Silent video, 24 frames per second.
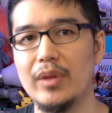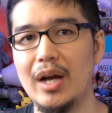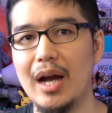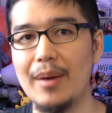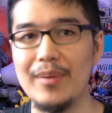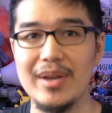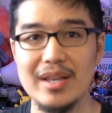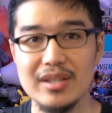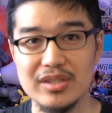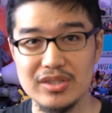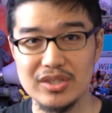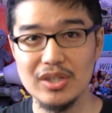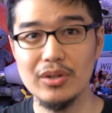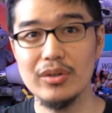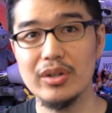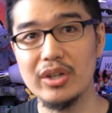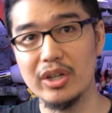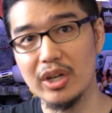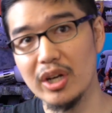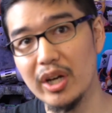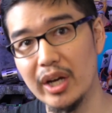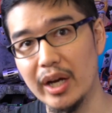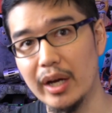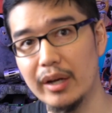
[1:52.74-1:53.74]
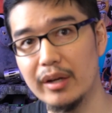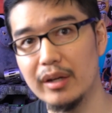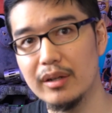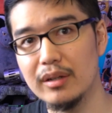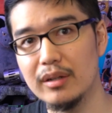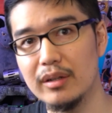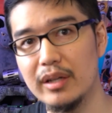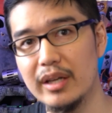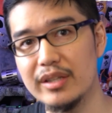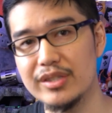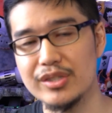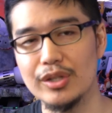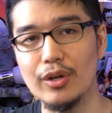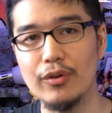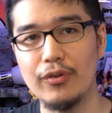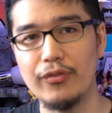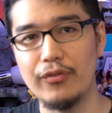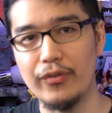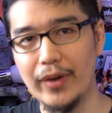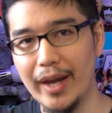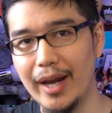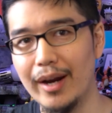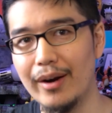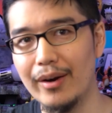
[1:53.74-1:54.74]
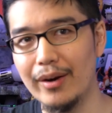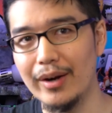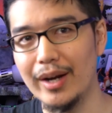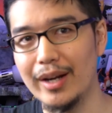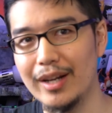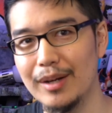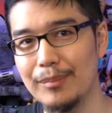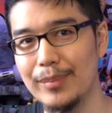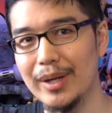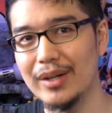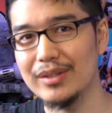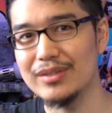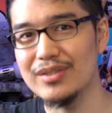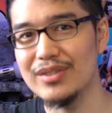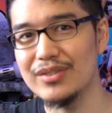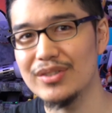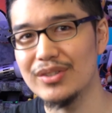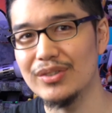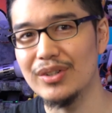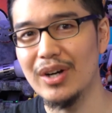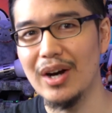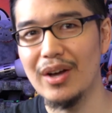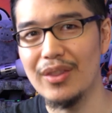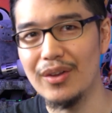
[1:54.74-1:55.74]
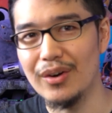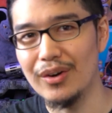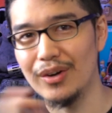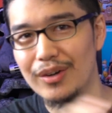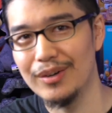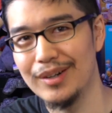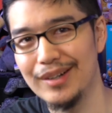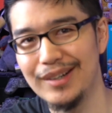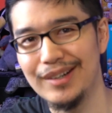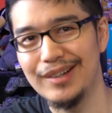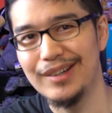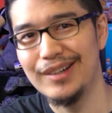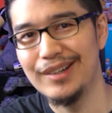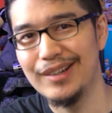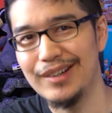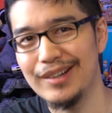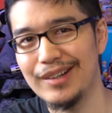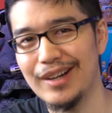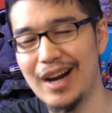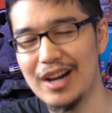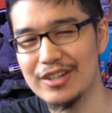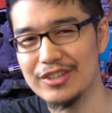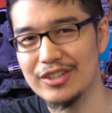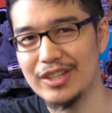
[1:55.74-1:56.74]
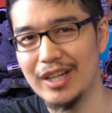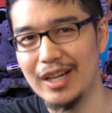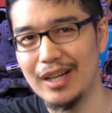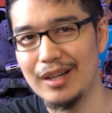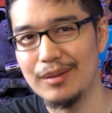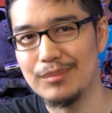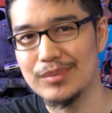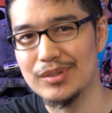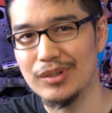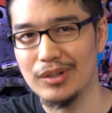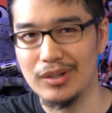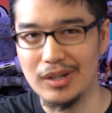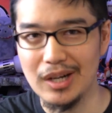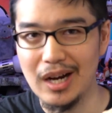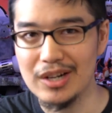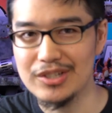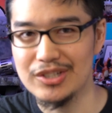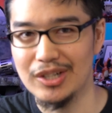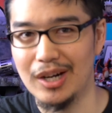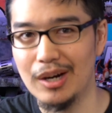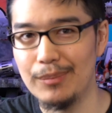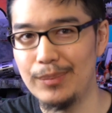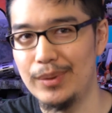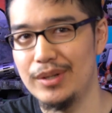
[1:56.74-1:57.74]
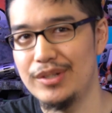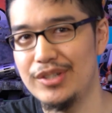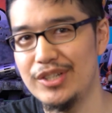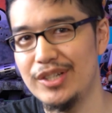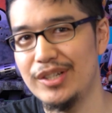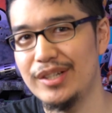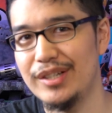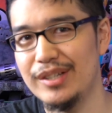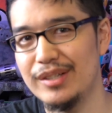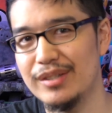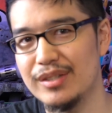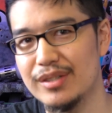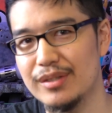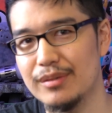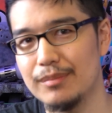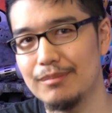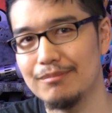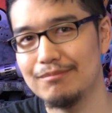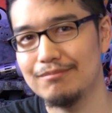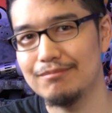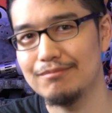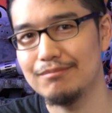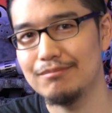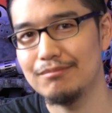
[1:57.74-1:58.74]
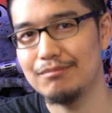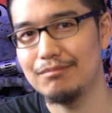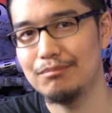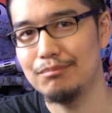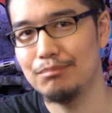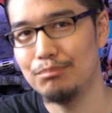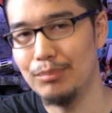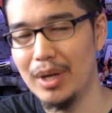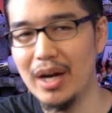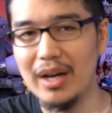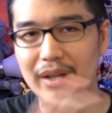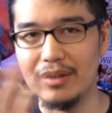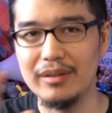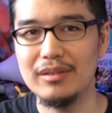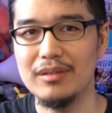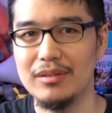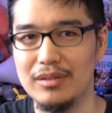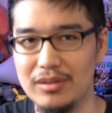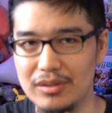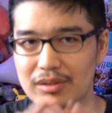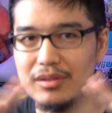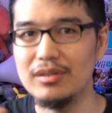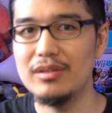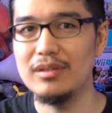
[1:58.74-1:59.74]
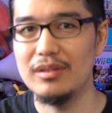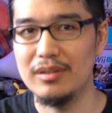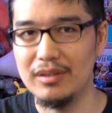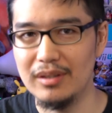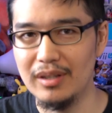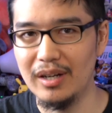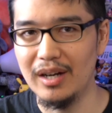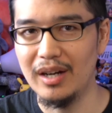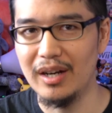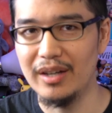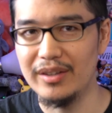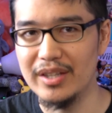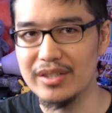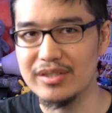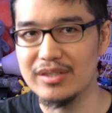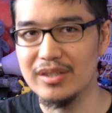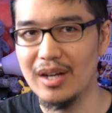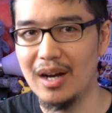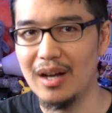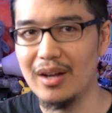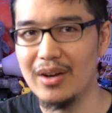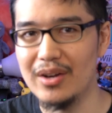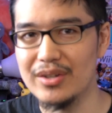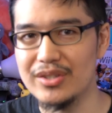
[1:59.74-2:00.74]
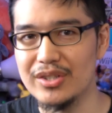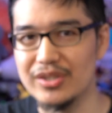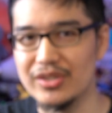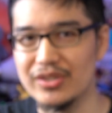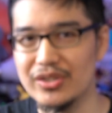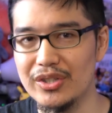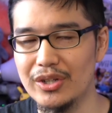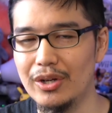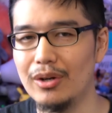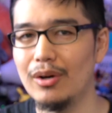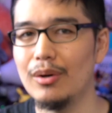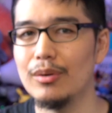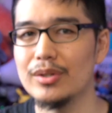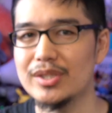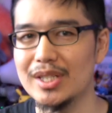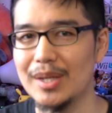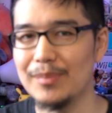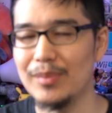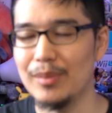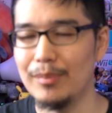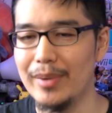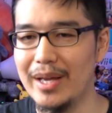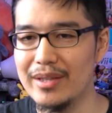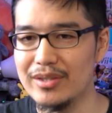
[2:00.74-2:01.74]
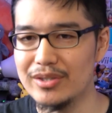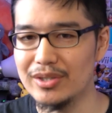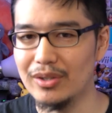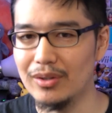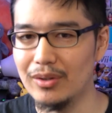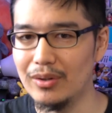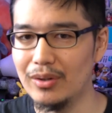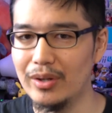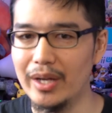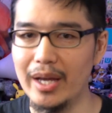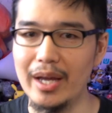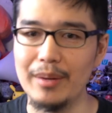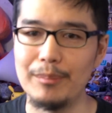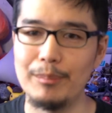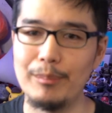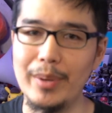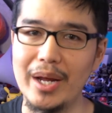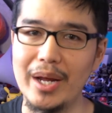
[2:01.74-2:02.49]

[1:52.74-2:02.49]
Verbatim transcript: I mean, it's still good. It's still fair in comparison to other gacha games or gacha RPGs, but uh, this knowledge is still supplemental and